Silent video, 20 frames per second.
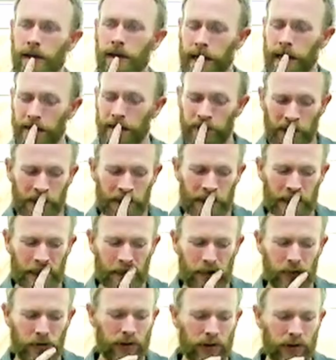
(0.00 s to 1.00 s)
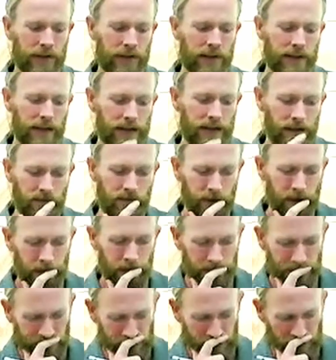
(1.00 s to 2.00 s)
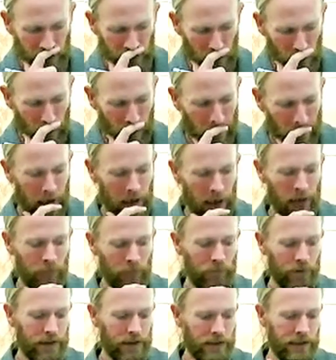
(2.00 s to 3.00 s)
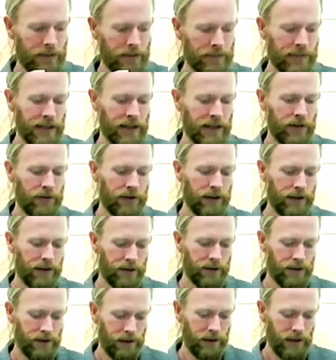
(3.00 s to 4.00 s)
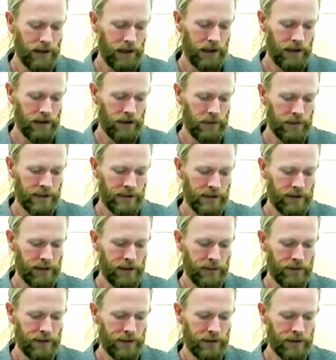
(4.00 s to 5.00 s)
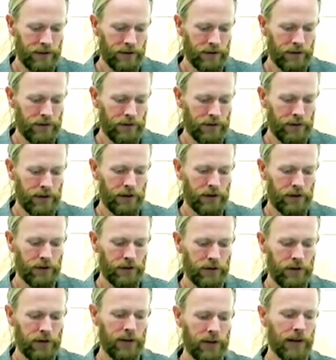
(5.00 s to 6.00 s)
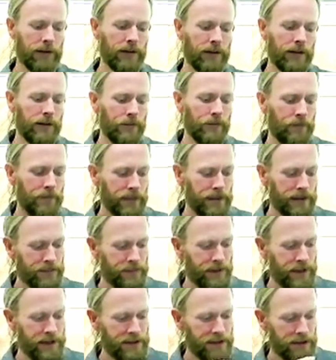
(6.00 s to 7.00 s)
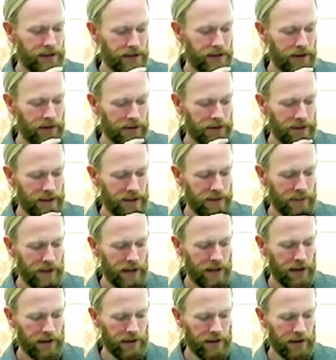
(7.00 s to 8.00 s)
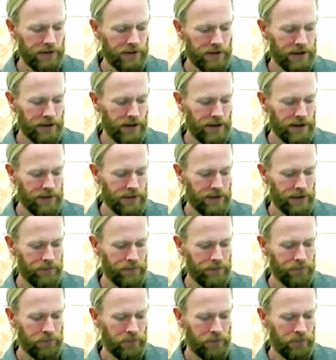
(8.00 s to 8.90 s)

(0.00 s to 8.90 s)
that have nothing to do with recession velocity. It seems like a rather enormous leap to conclude that the space itself is expanding as a result of it.